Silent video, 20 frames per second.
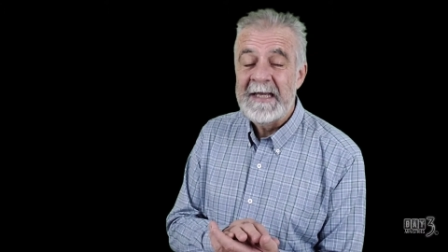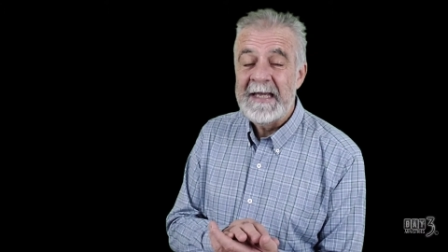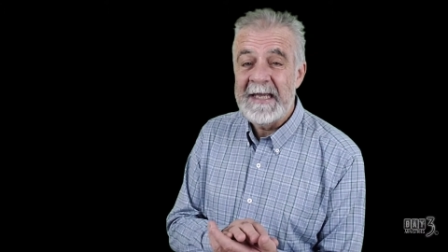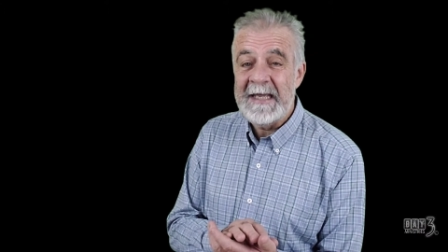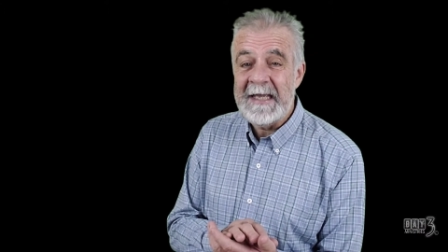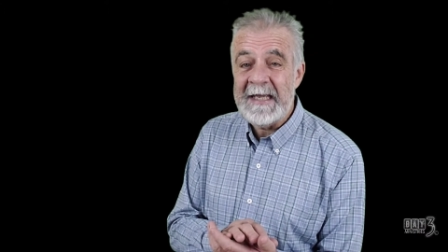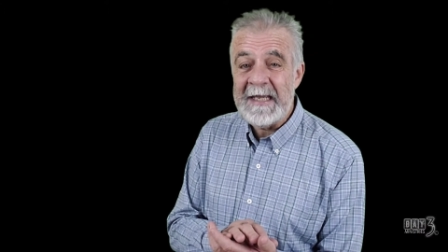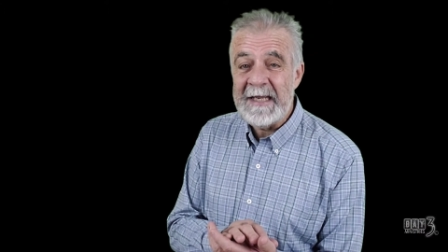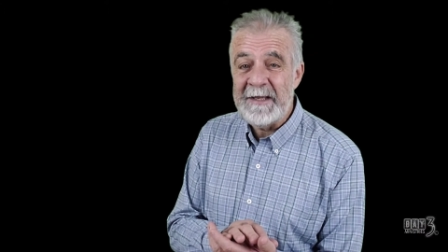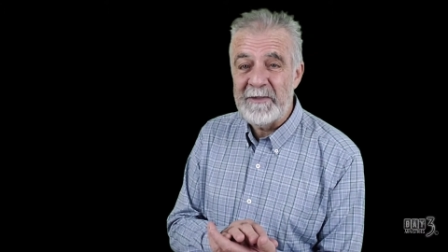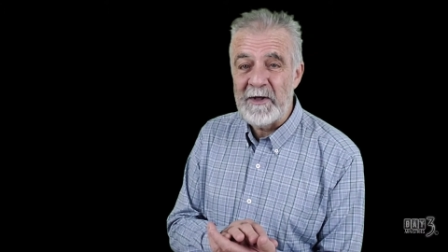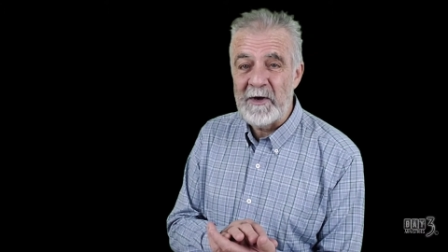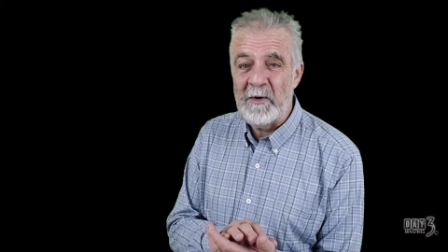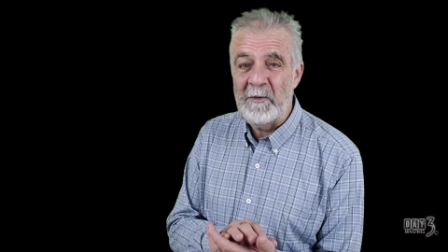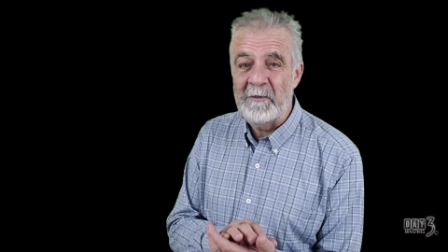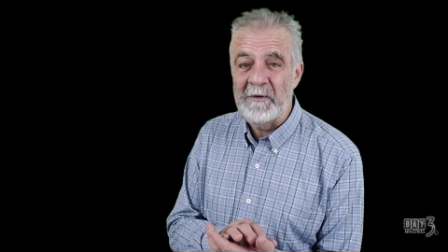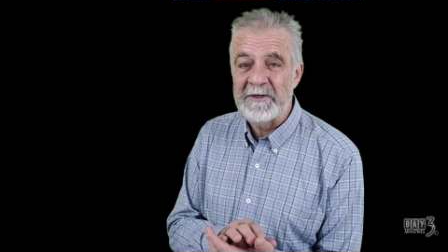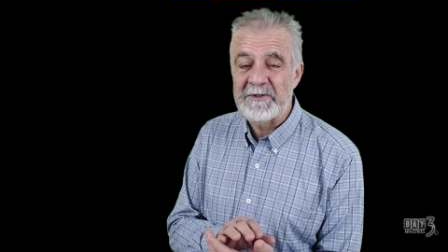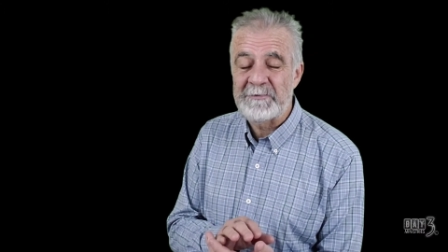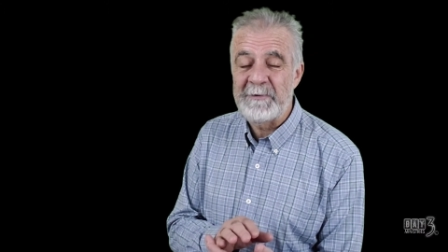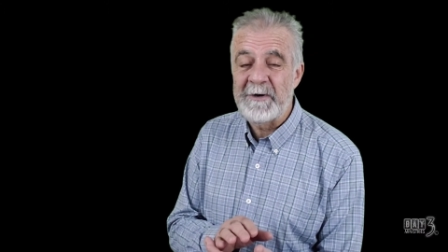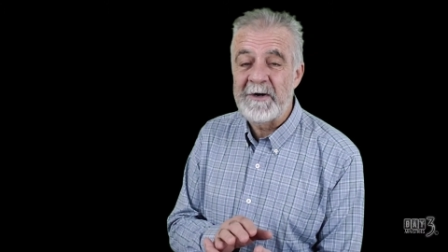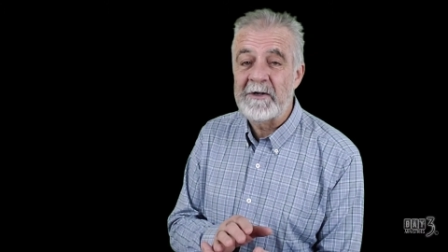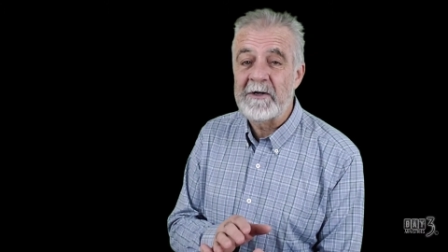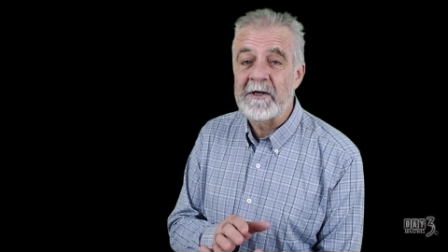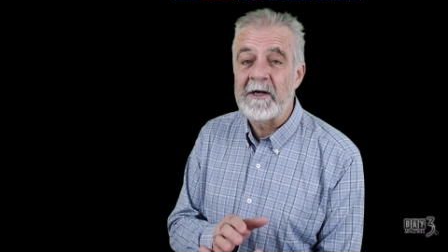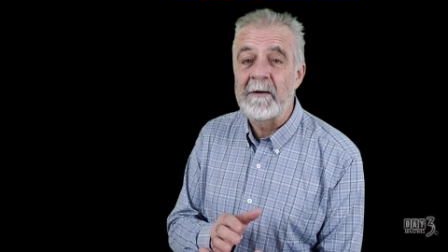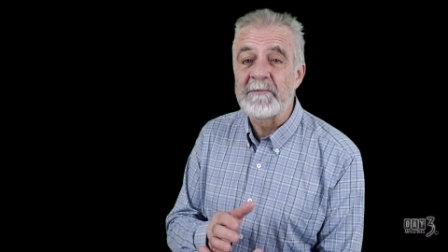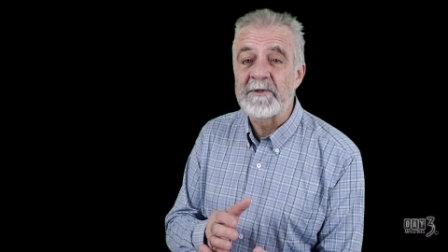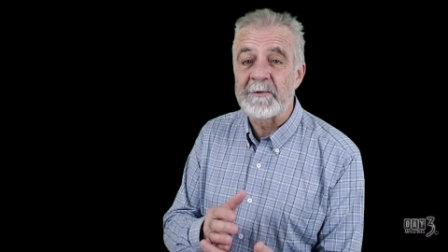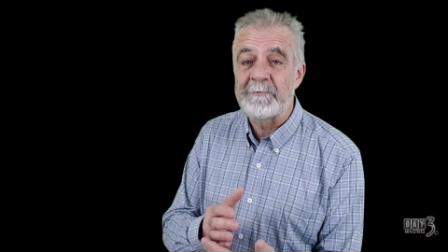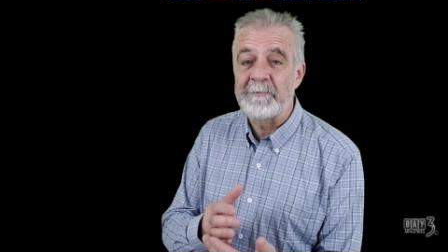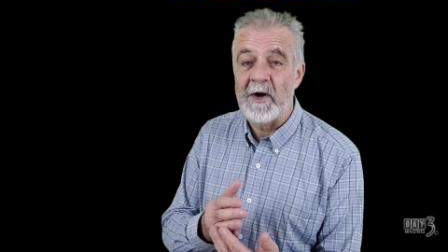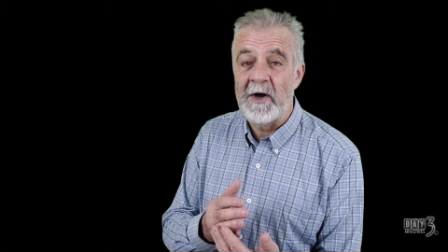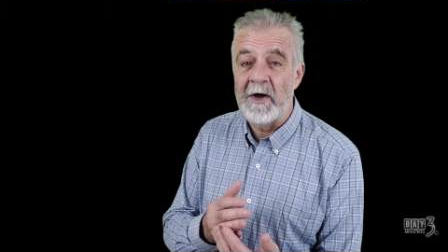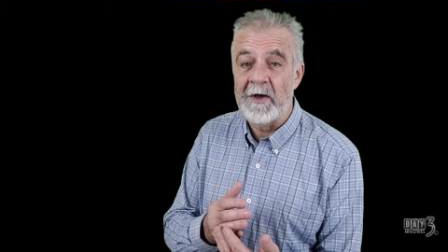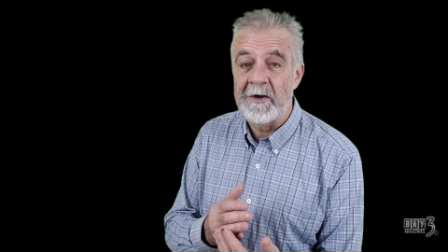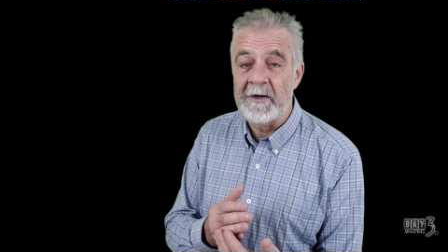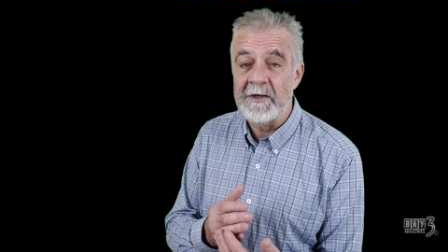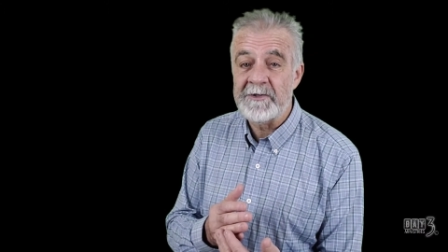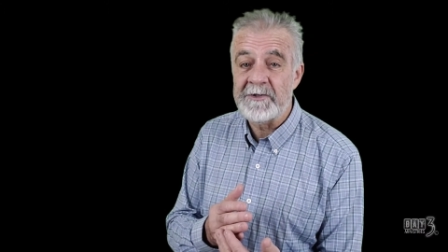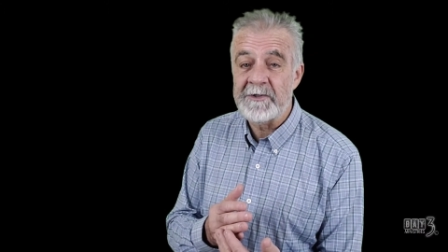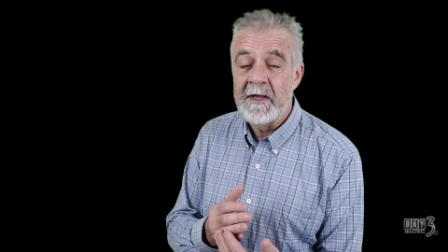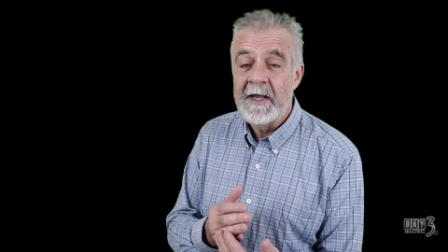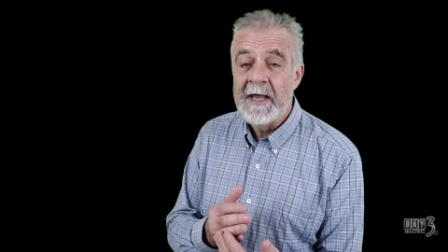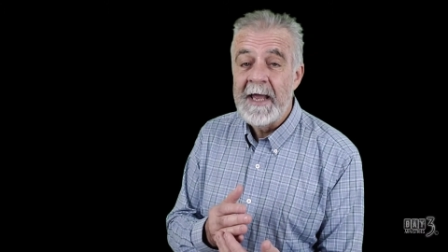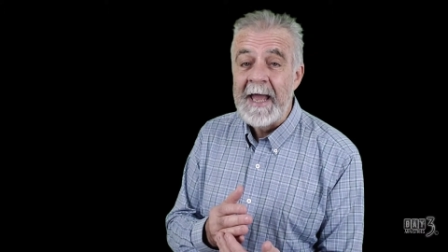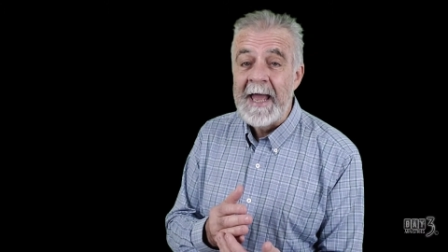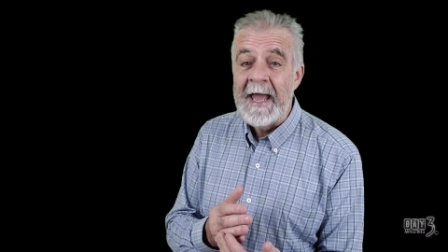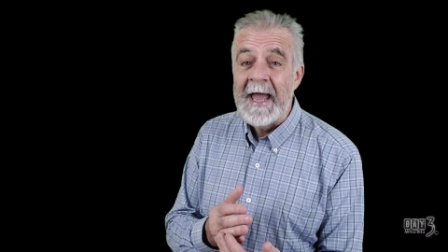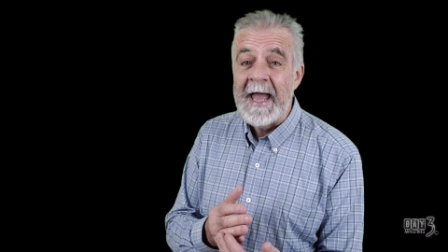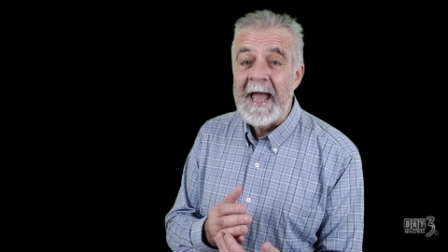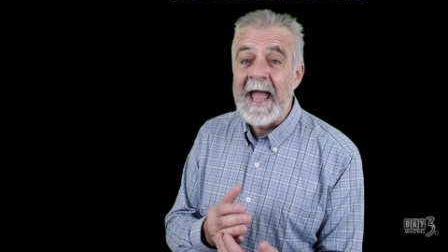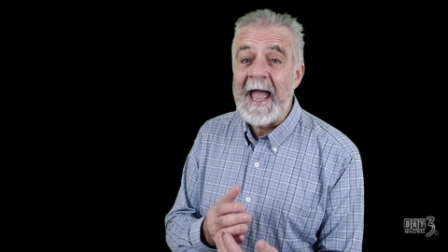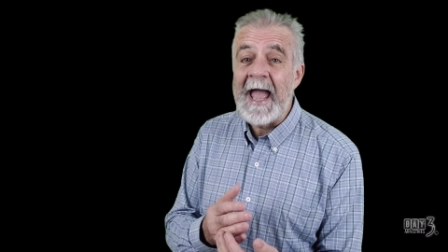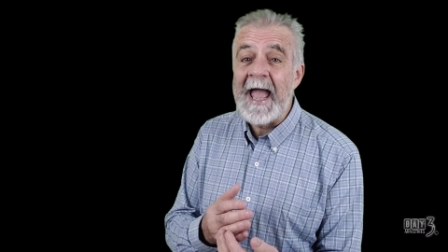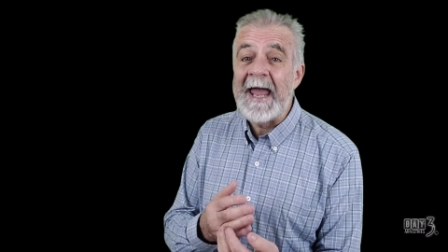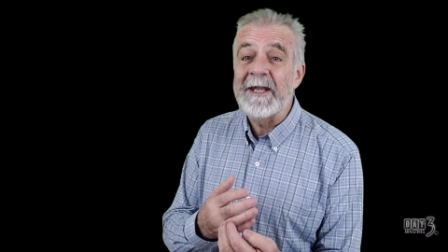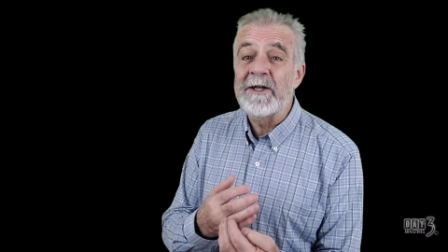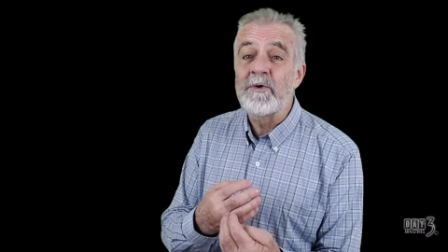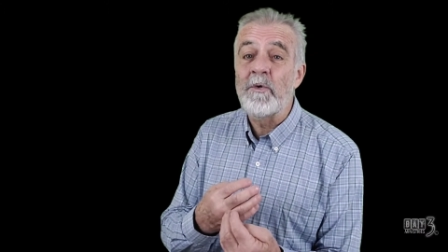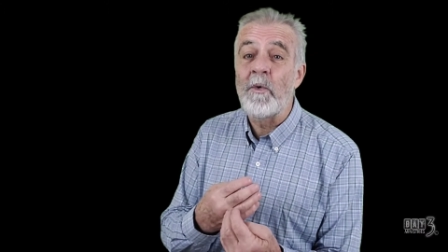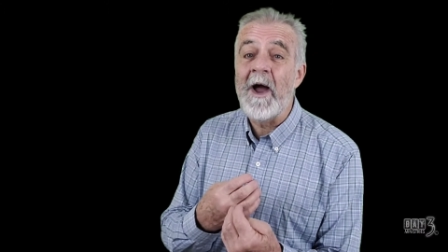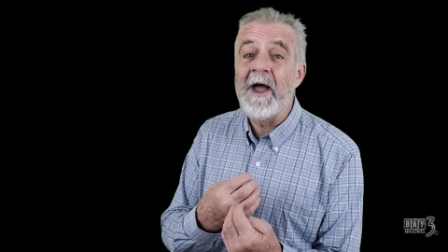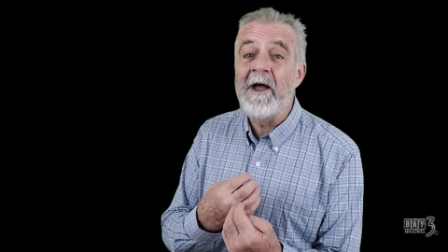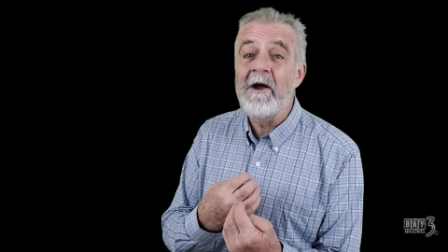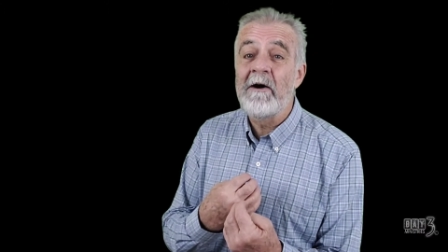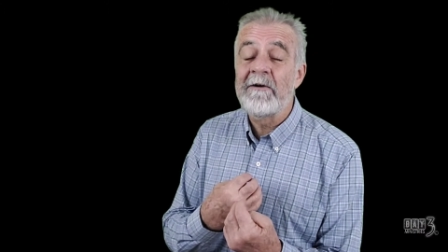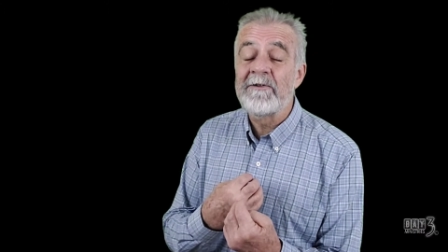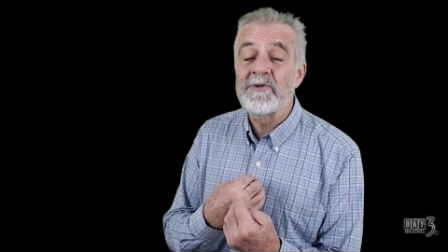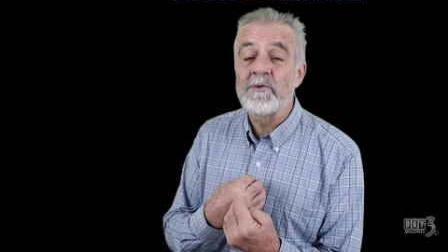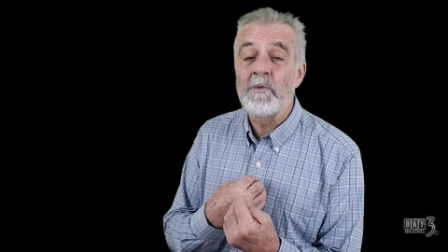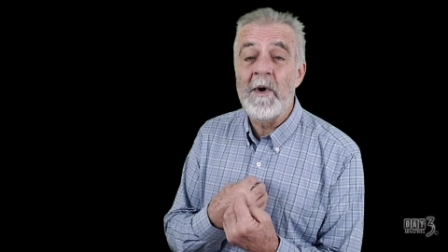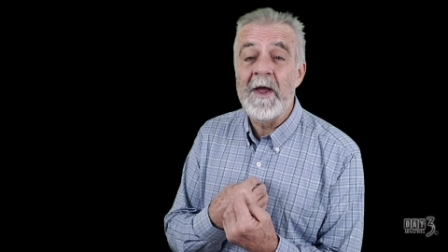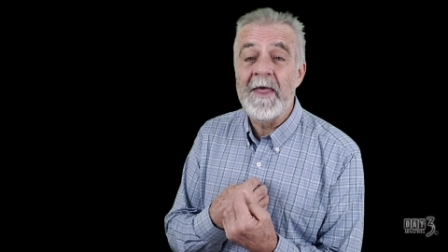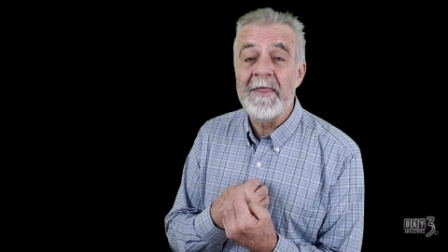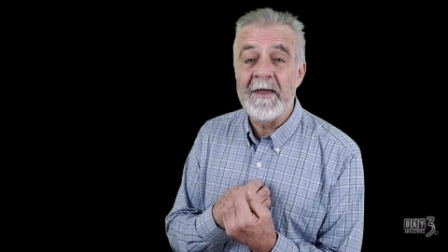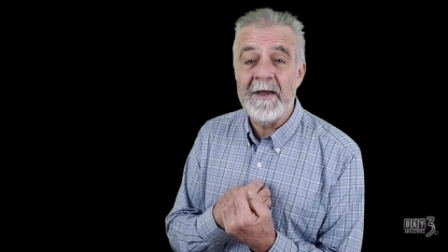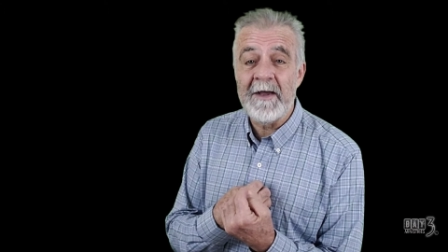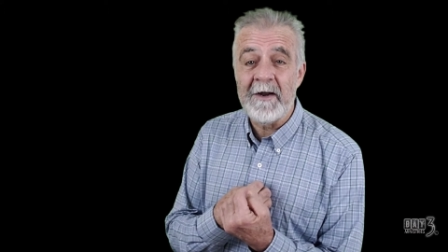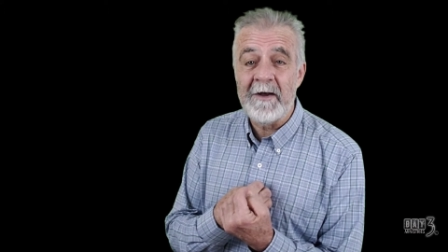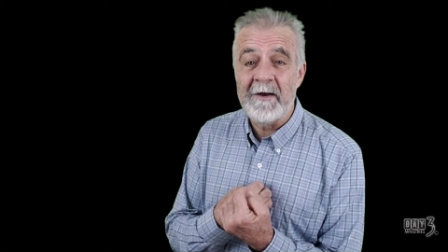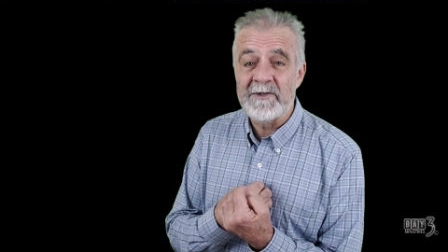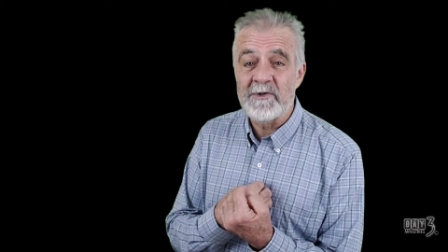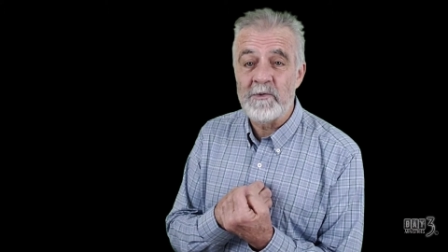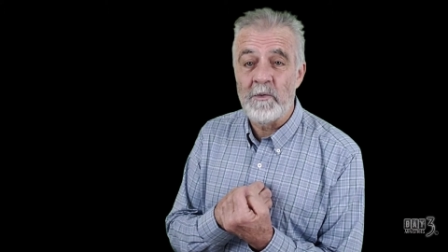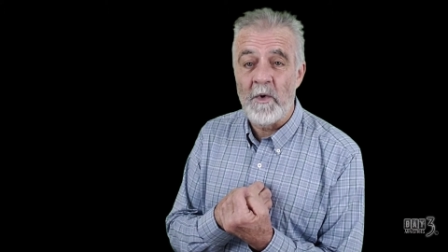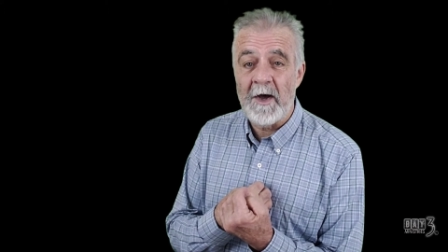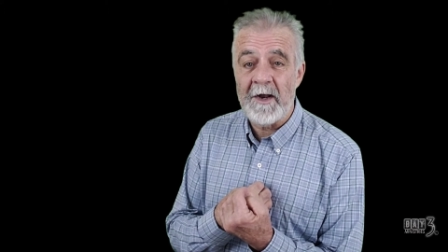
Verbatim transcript: He, the Holy Spirit, comes upon us and dwells within us.